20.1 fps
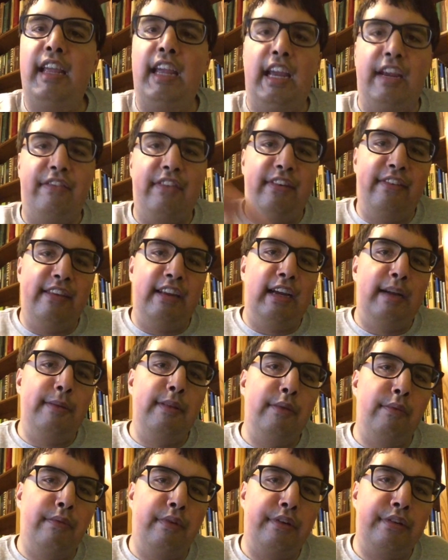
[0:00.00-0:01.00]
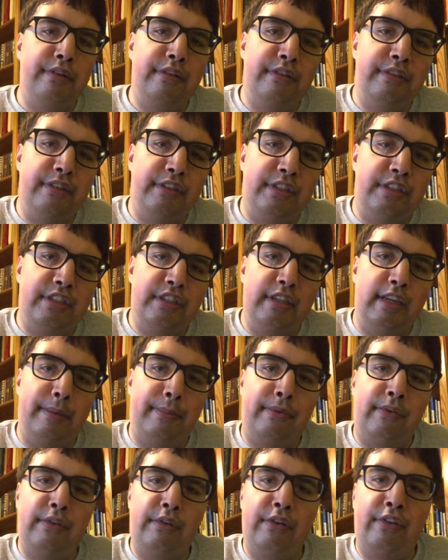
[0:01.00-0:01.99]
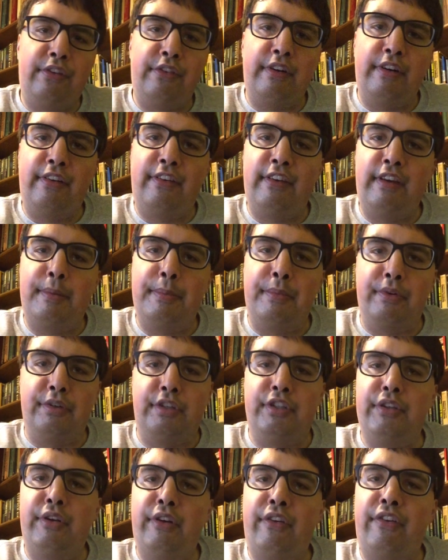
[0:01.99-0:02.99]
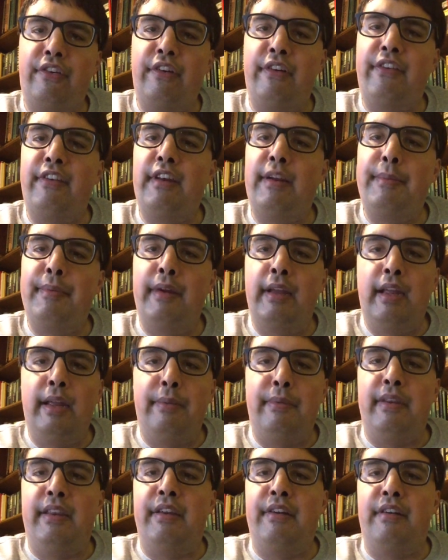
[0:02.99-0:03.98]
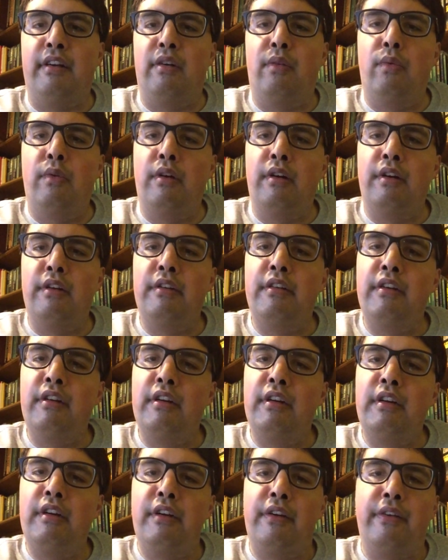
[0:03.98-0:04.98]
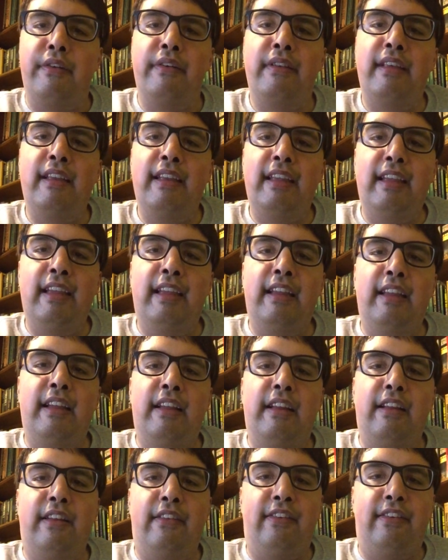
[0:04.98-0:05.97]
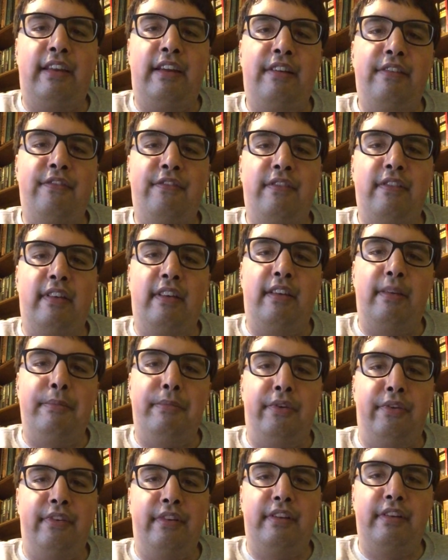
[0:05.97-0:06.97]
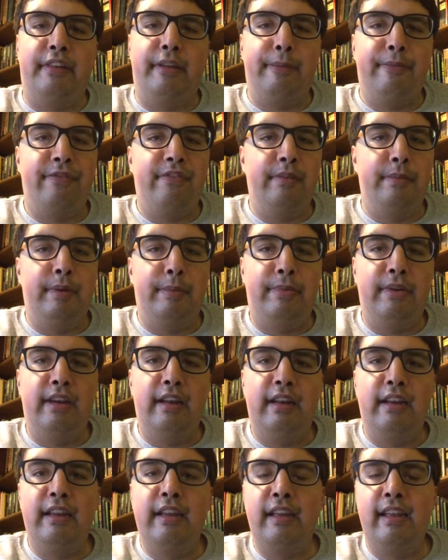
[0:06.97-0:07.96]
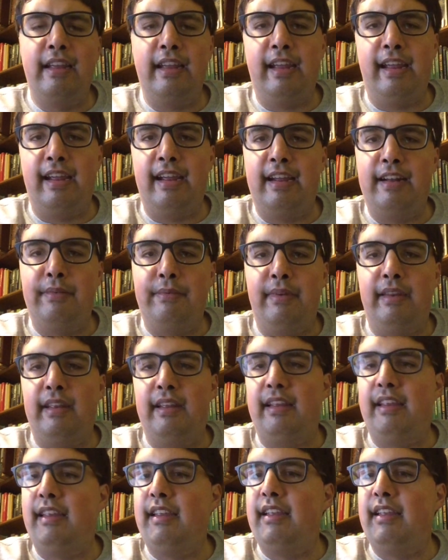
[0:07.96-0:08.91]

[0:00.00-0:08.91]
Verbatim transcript: Every time the Word Girl episode starts up or the show starts up, we hear a Word Girl sound music clip from the beginning, and we